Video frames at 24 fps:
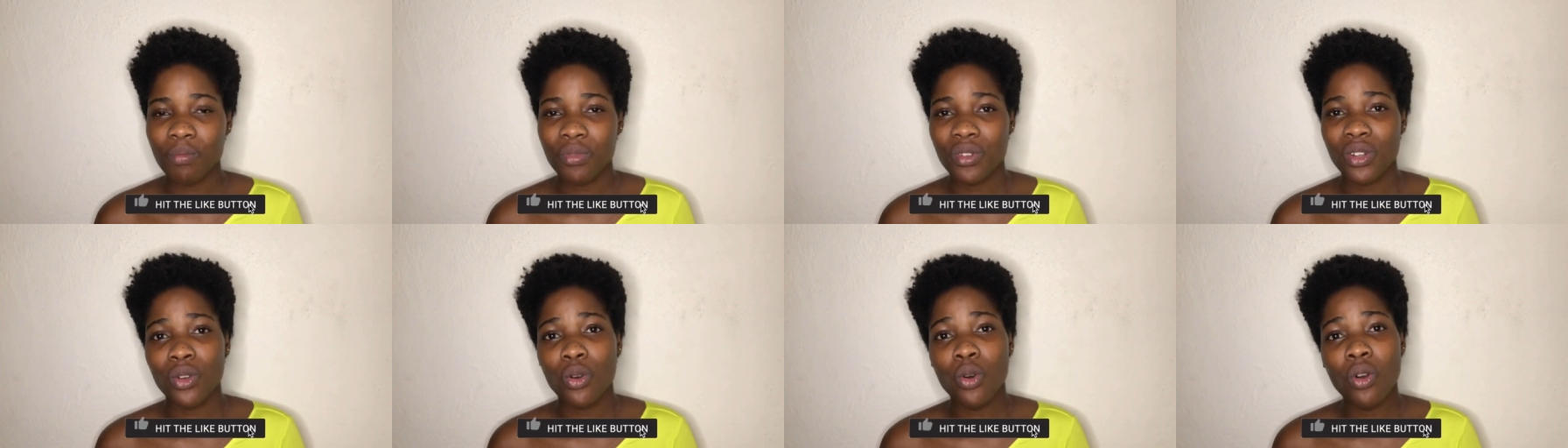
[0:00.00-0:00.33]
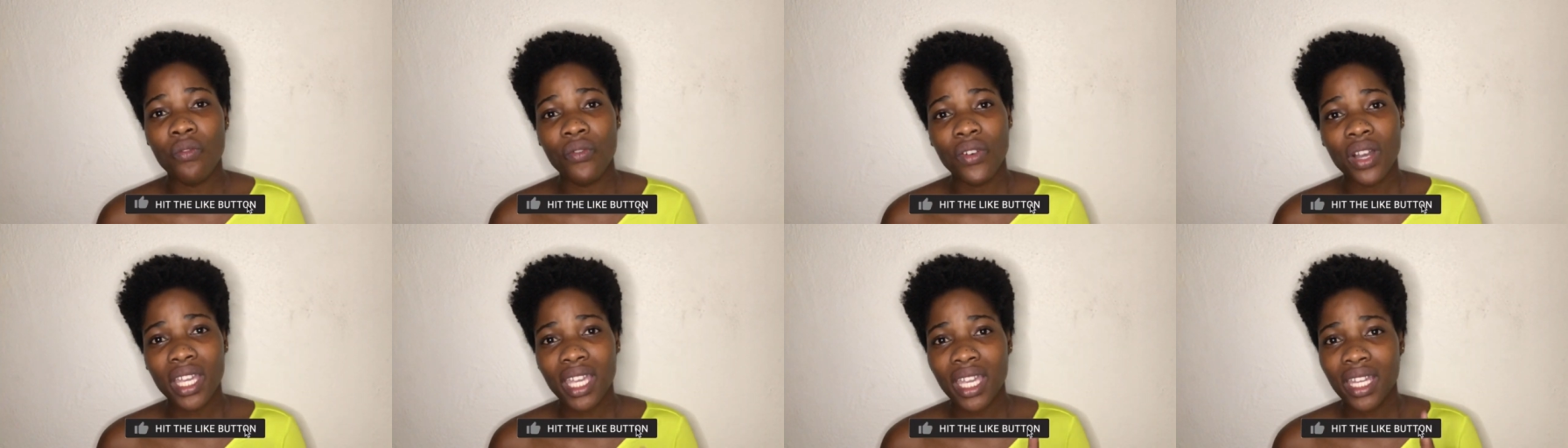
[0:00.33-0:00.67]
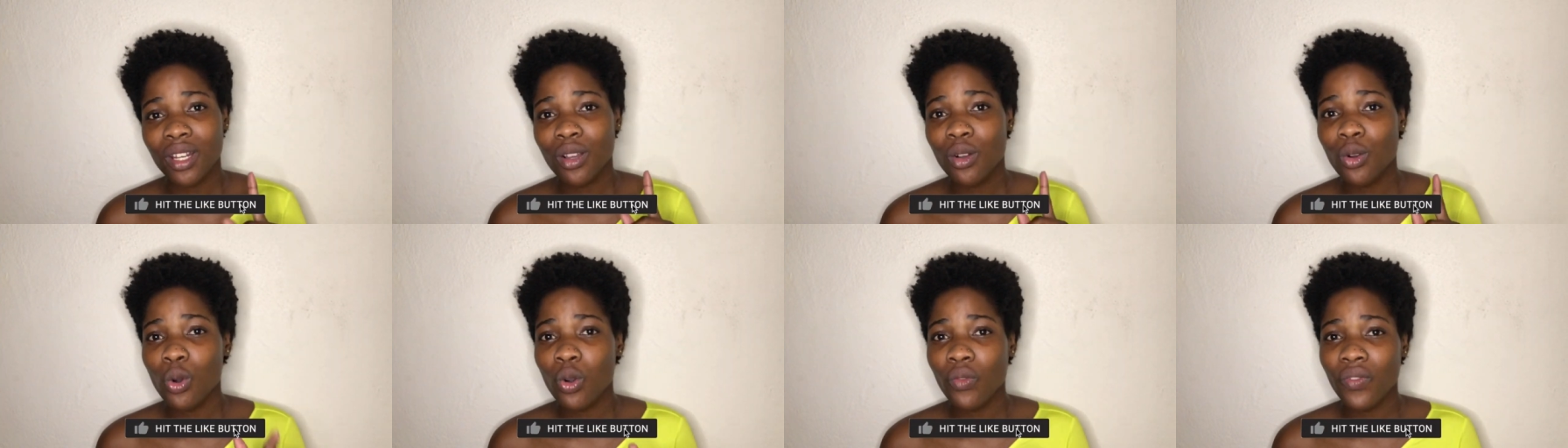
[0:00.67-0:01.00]
Don't forget,
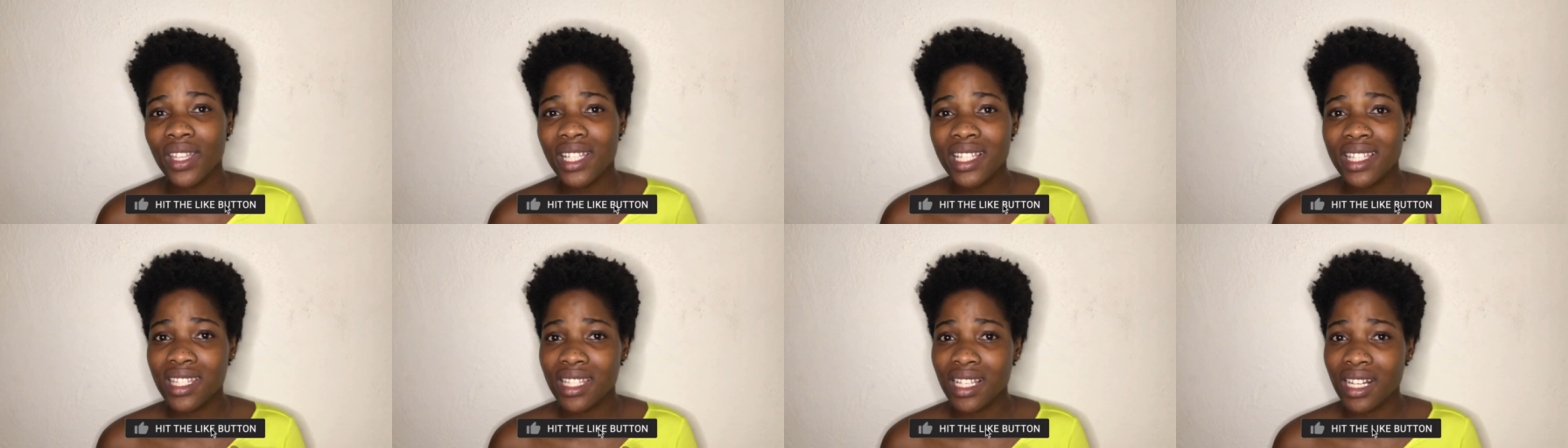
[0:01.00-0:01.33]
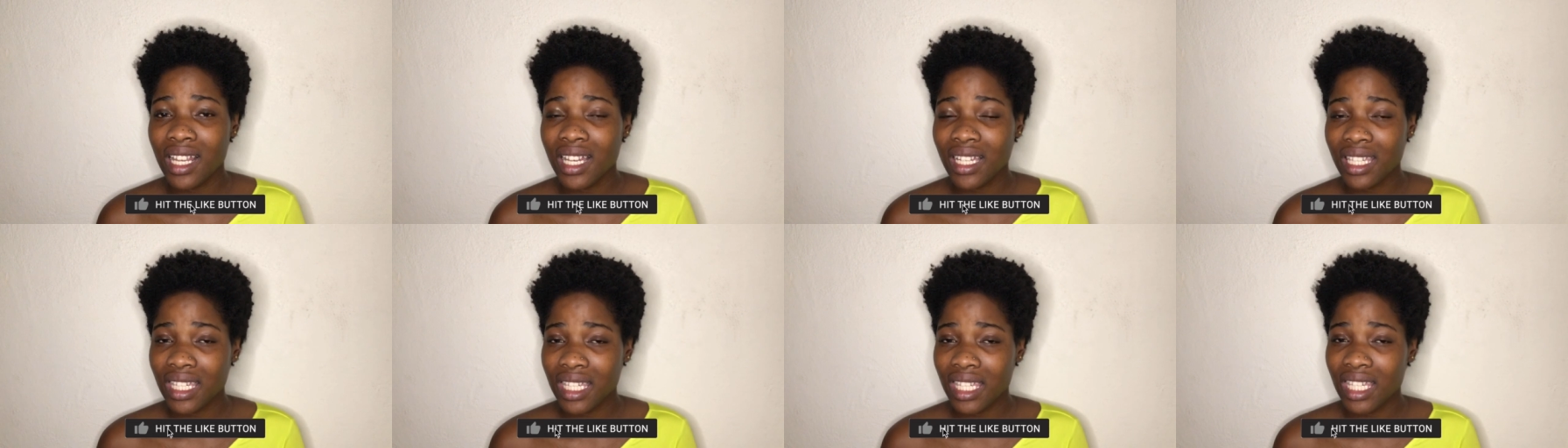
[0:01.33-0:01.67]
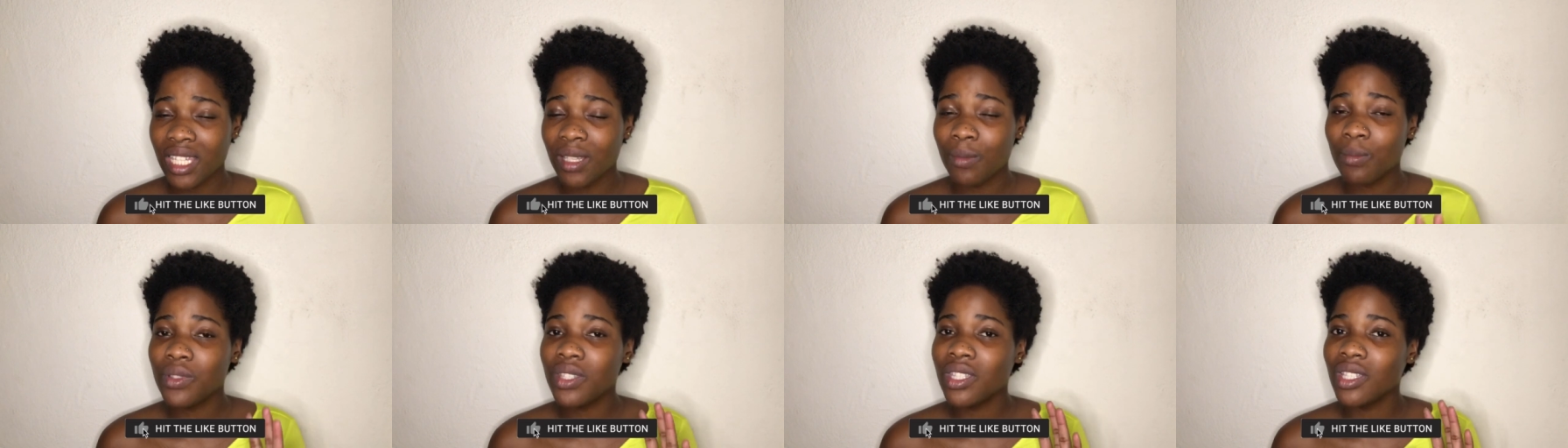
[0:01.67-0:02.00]
COVID still a
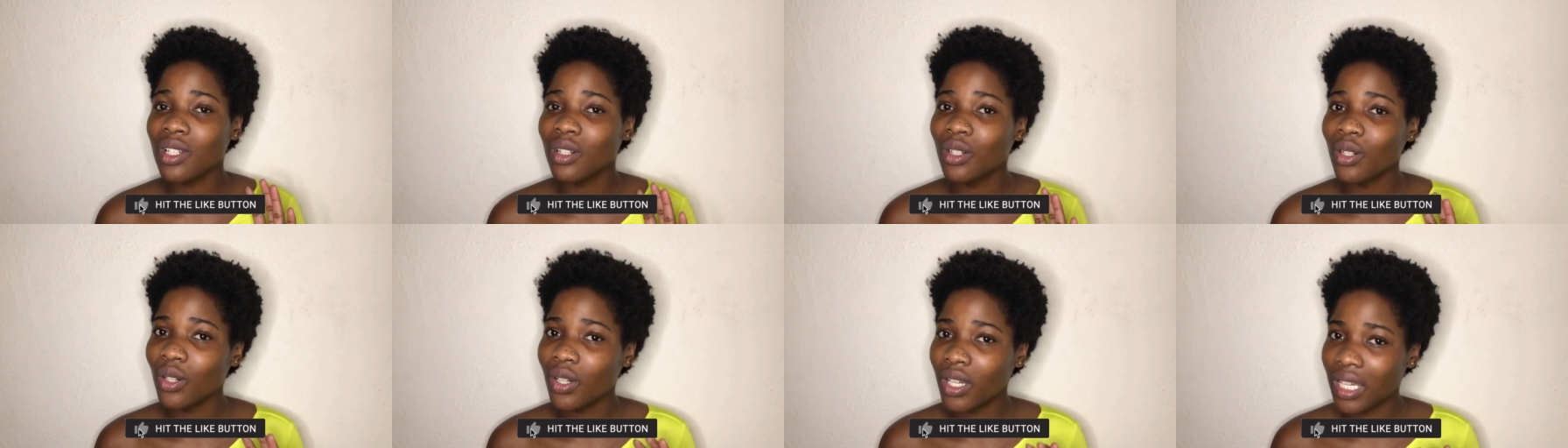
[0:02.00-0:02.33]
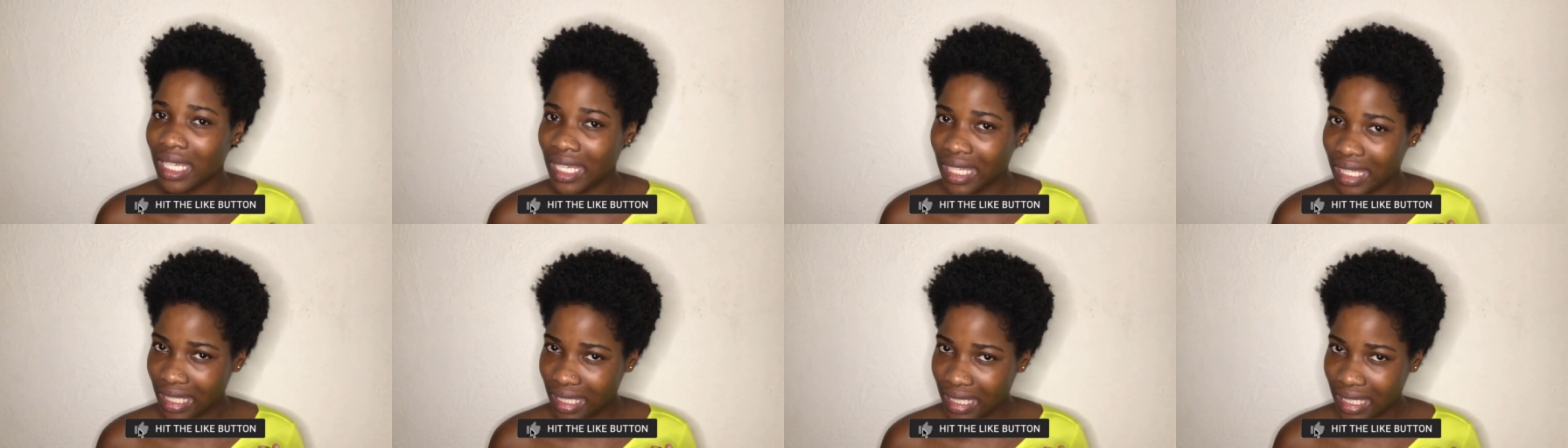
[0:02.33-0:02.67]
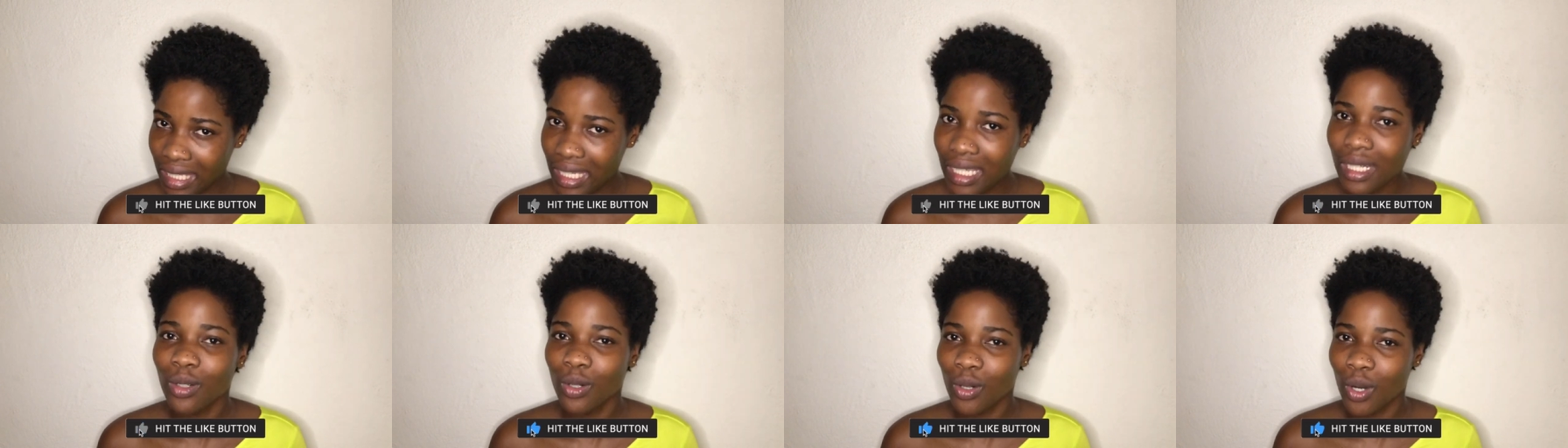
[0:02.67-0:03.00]
keep, so you
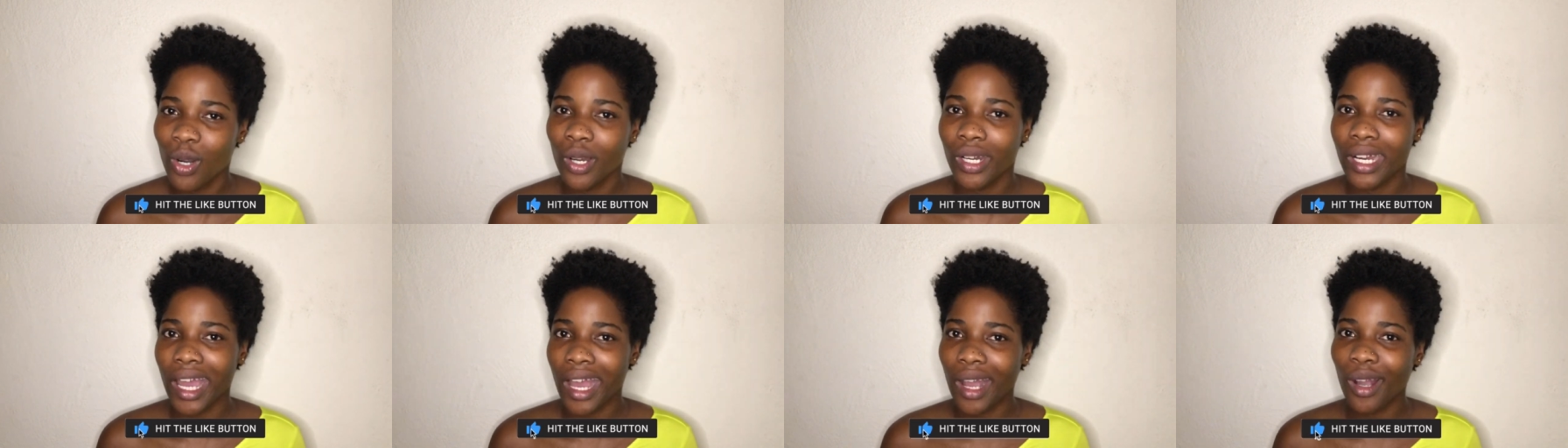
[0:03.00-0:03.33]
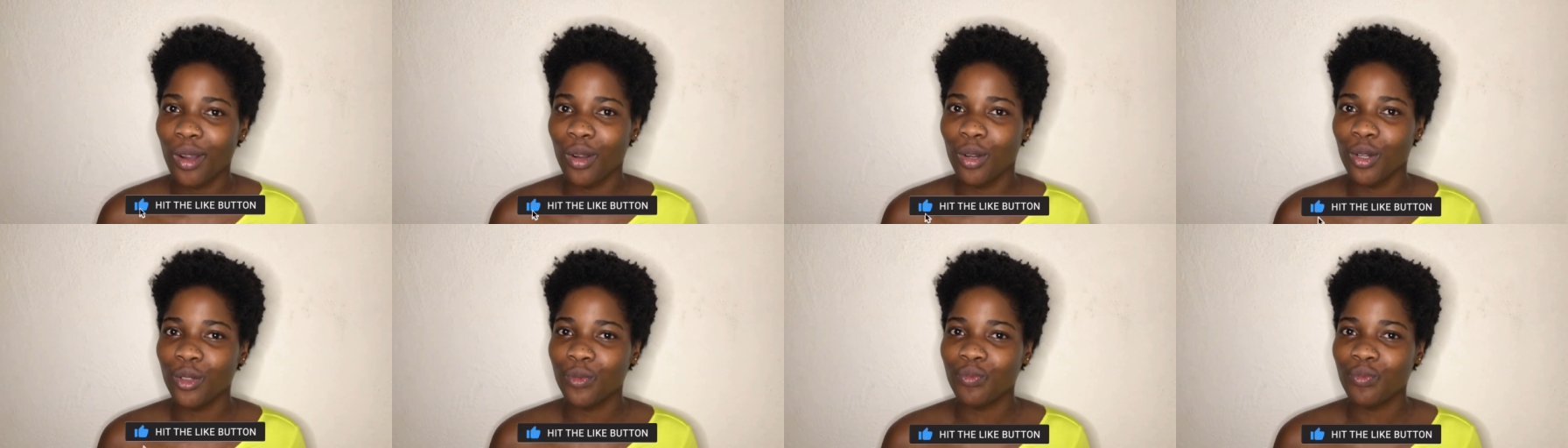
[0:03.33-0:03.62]
know how that go.